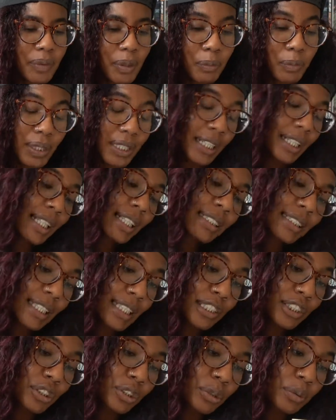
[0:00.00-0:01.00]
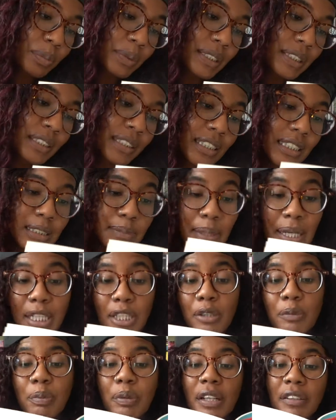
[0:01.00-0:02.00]
What can I say, Jupes? Despite
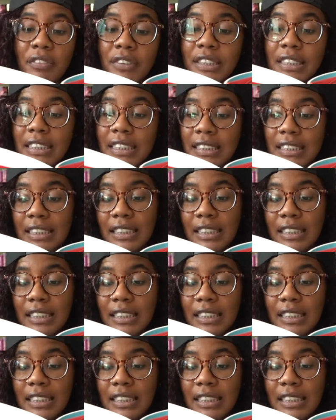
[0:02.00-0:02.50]
your preferences,